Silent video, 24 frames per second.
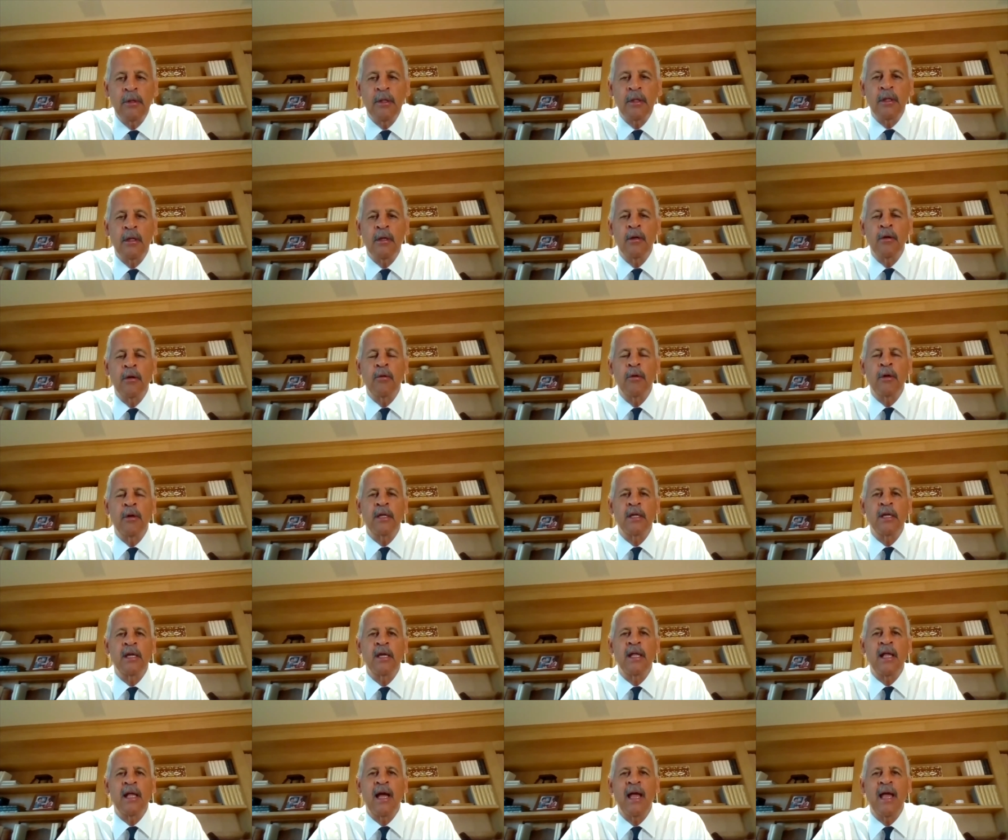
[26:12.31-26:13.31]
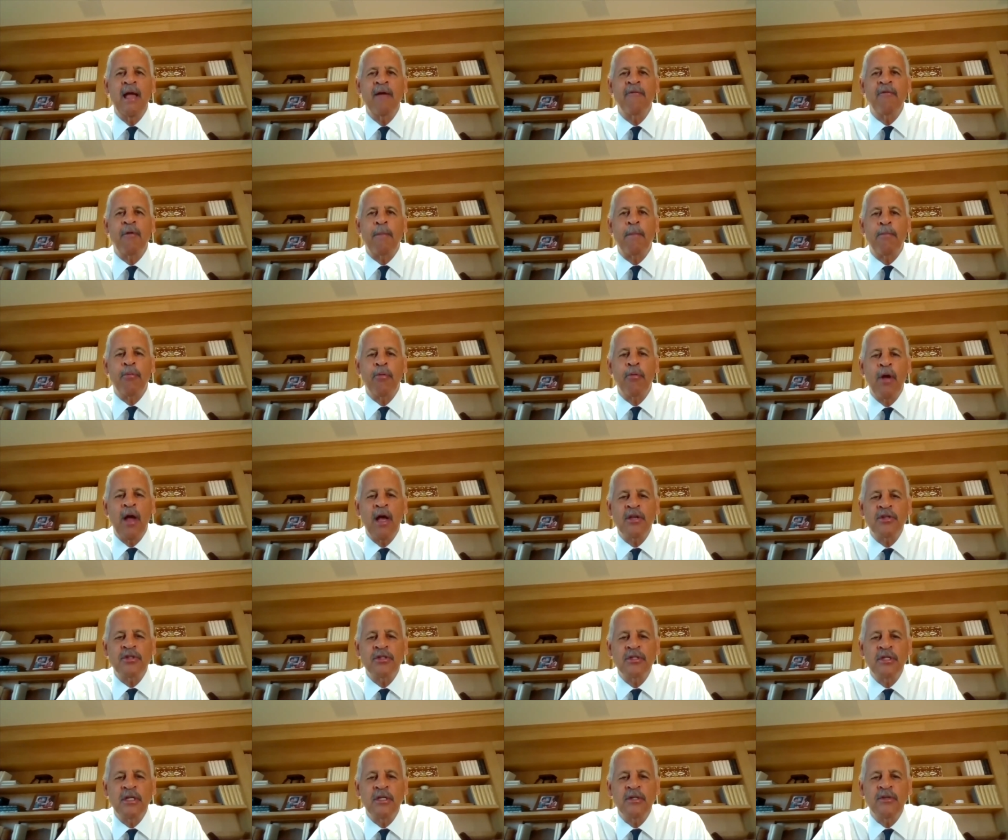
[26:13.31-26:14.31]
Again, I have a
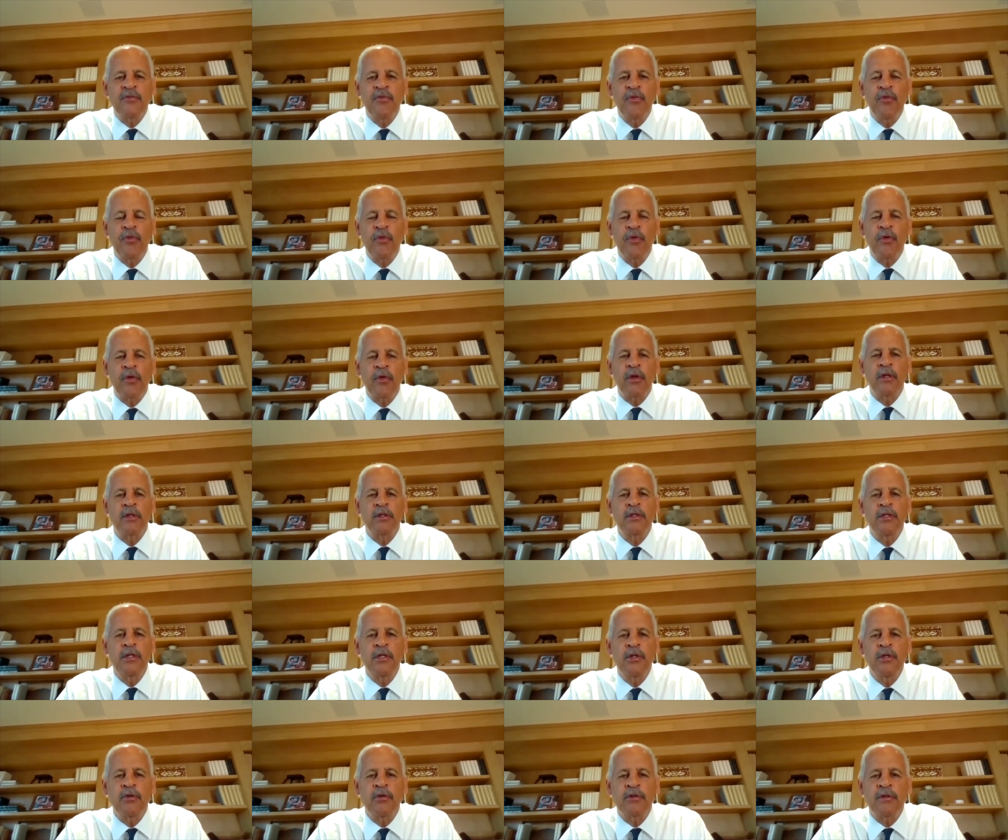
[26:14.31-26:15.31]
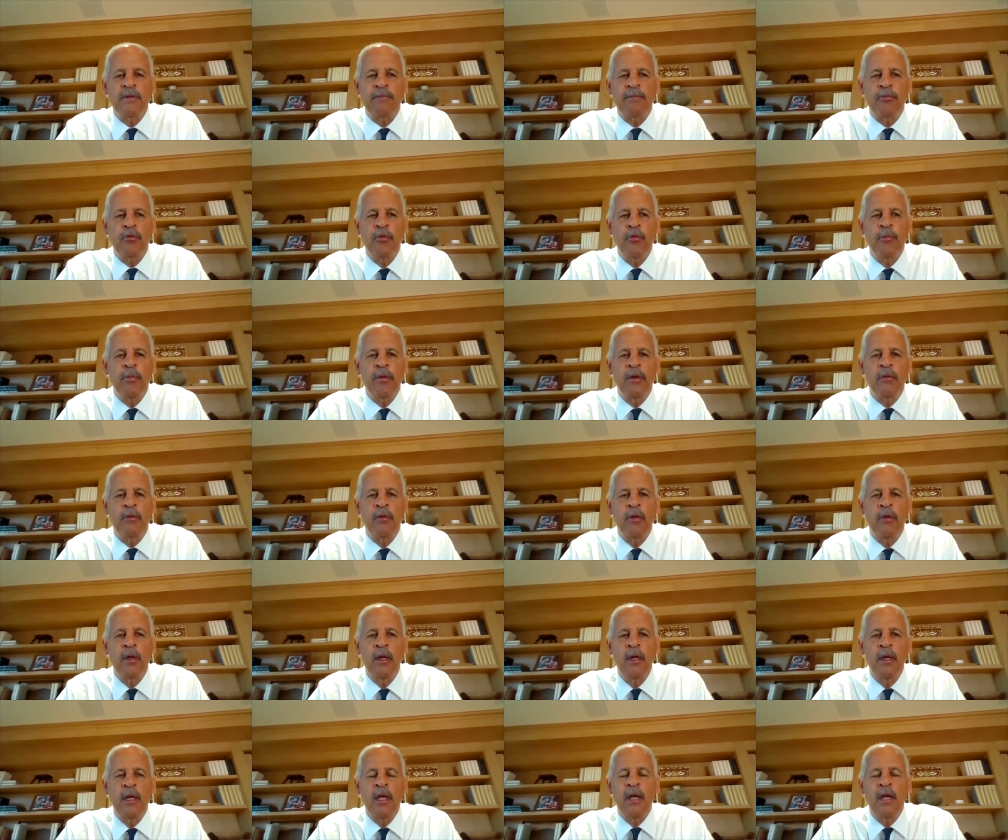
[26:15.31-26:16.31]
process for continuous improvement